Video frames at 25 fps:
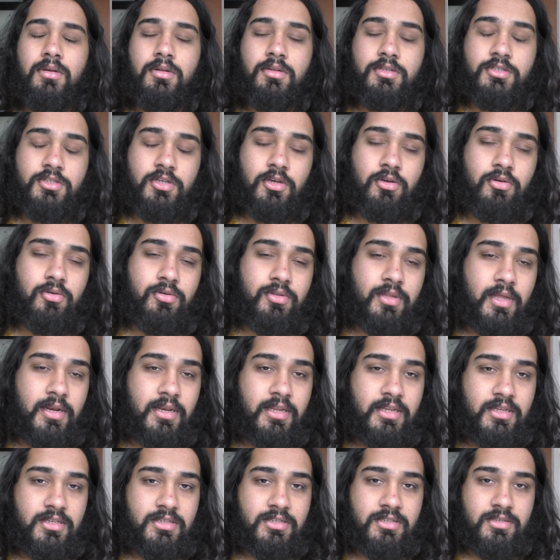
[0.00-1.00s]
So then
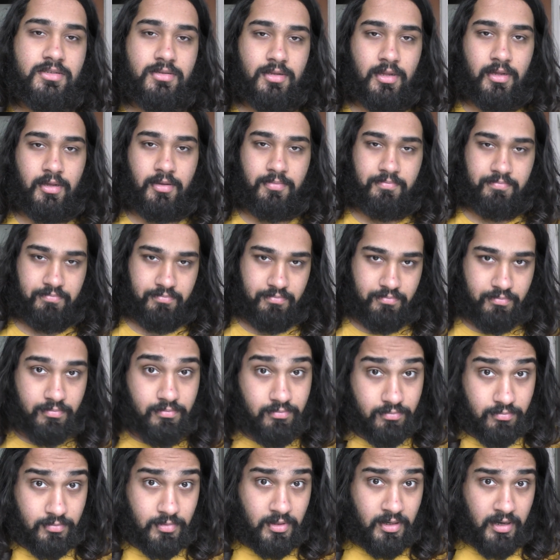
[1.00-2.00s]
he's like
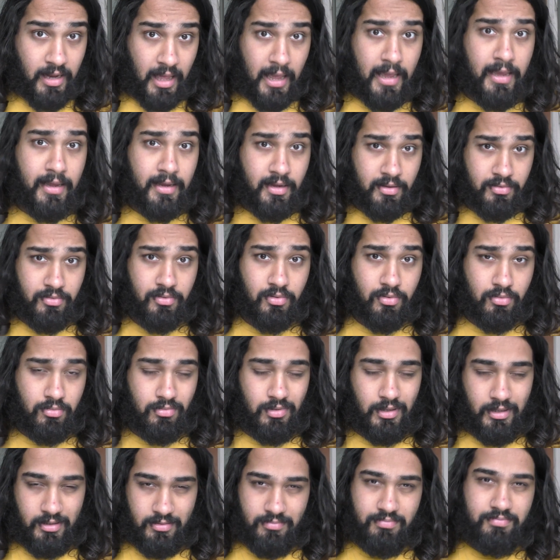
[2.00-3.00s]
laying in the
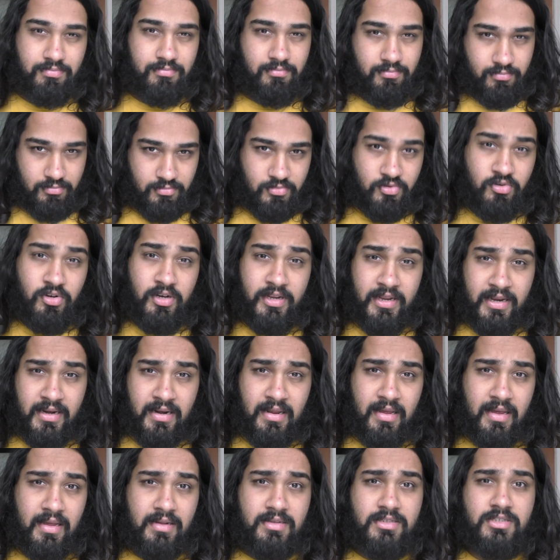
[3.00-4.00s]

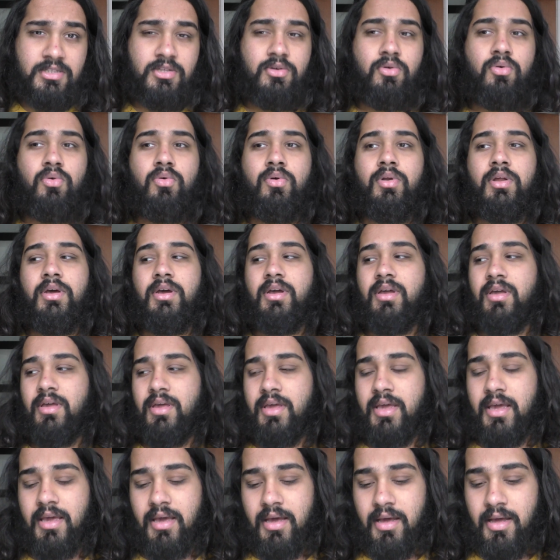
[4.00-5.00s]
leaning against the corner.
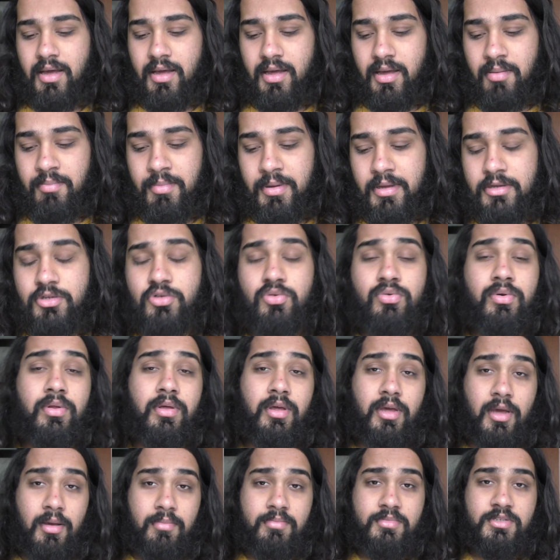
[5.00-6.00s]
Amir
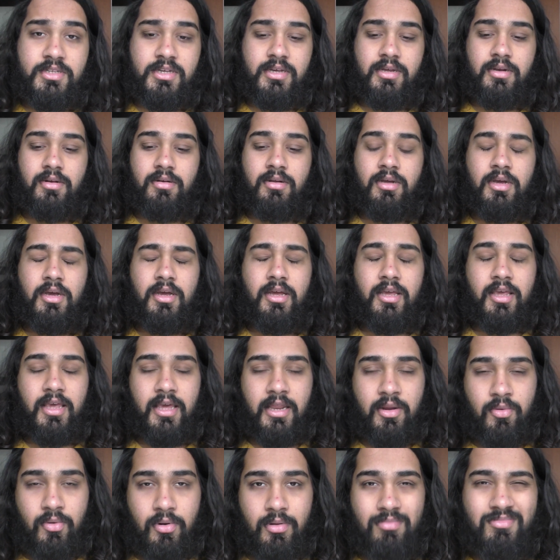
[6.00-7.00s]
Jordan comes in.
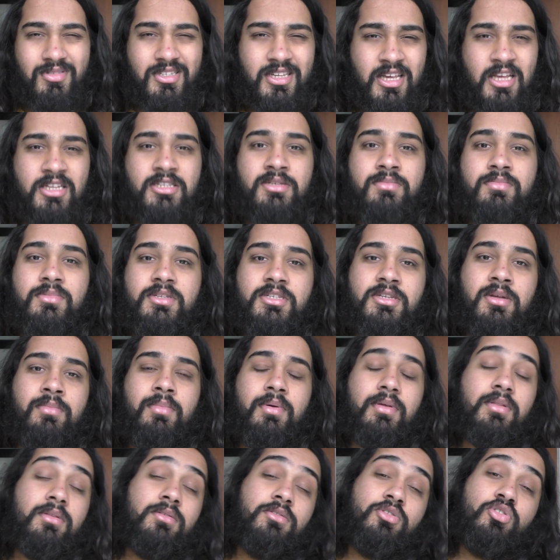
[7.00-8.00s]
Kenny Williams kicks him in the
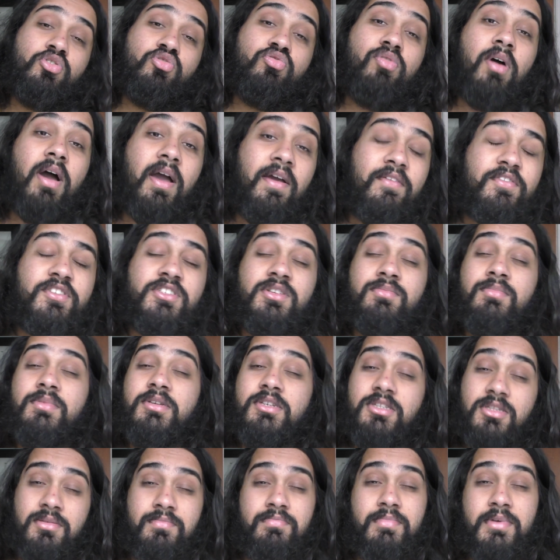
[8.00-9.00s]
stomach and drives him
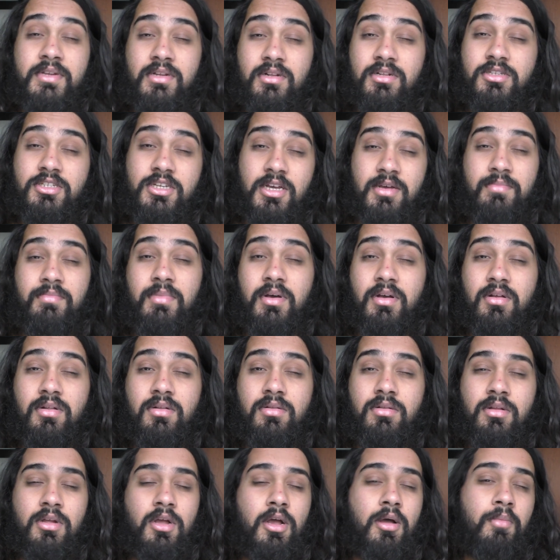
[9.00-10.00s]
into the middle
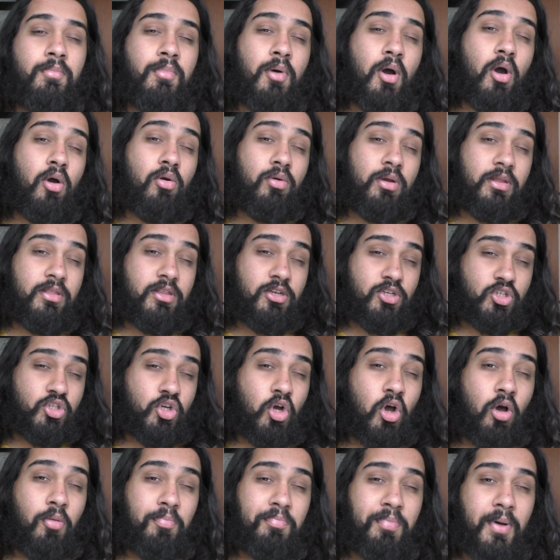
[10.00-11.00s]
turnbuckle, but only the
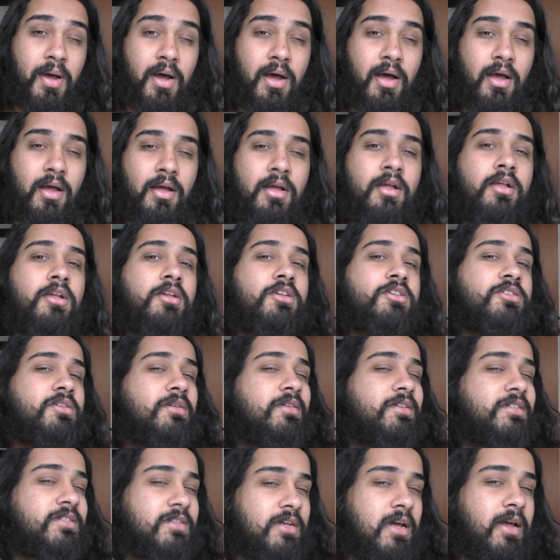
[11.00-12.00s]
top part. So
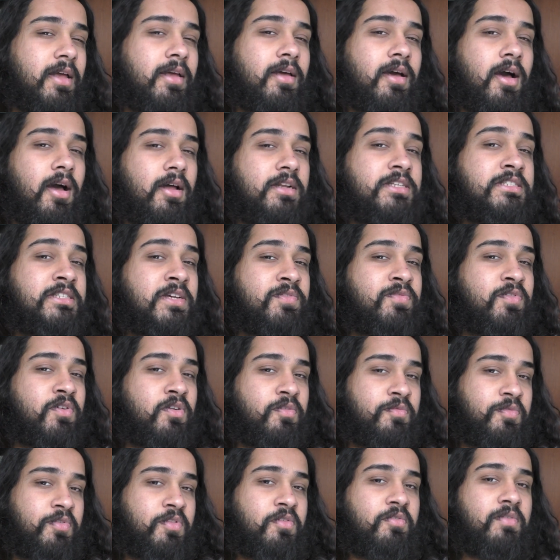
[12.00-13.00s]
it's like
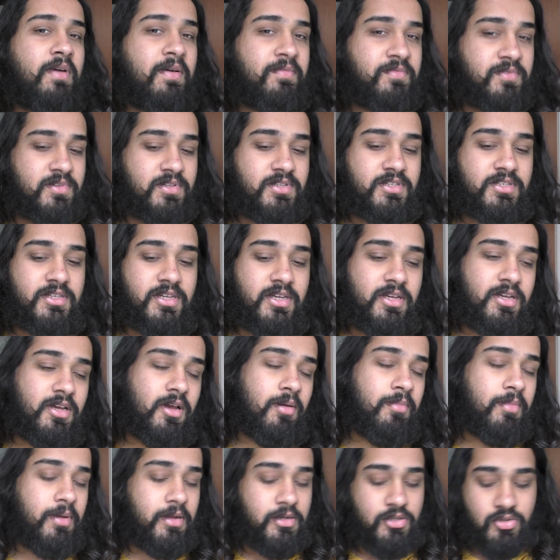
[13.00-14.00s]
difficult for the ref to see.
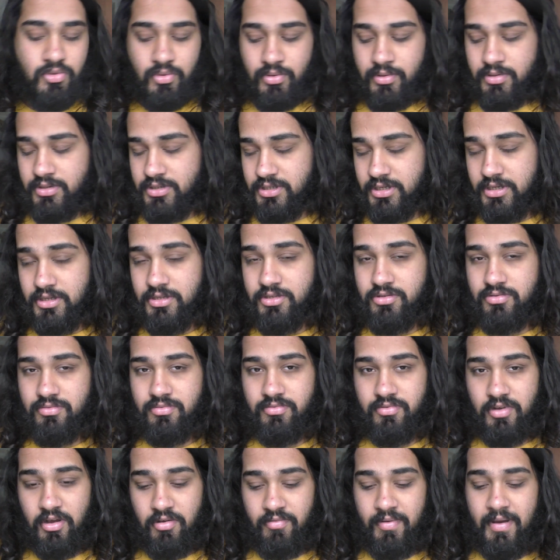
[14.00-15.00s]
Amir Jordan turns
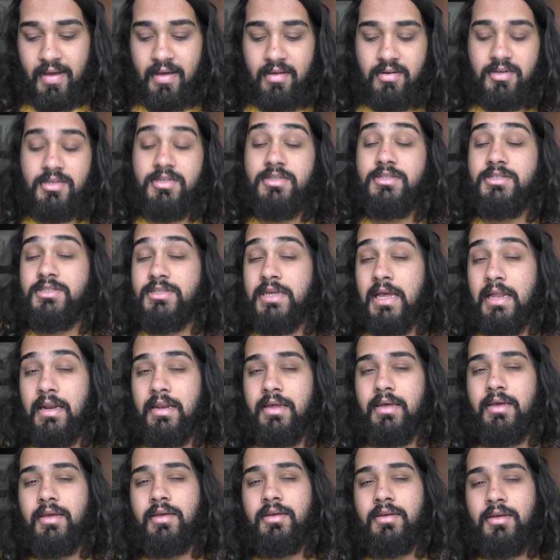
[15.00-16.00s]
around. He's
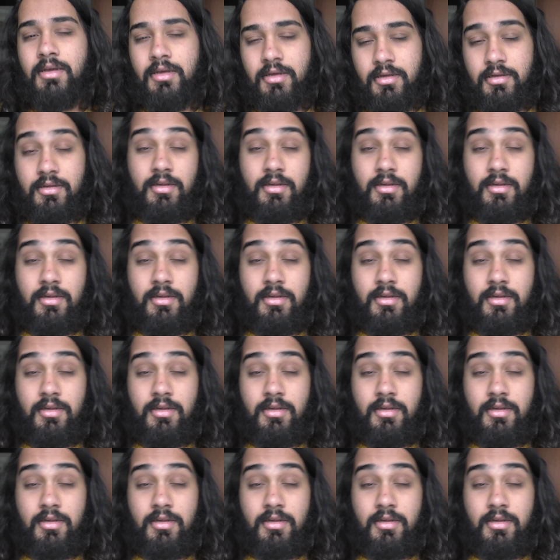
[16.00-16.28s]
selling.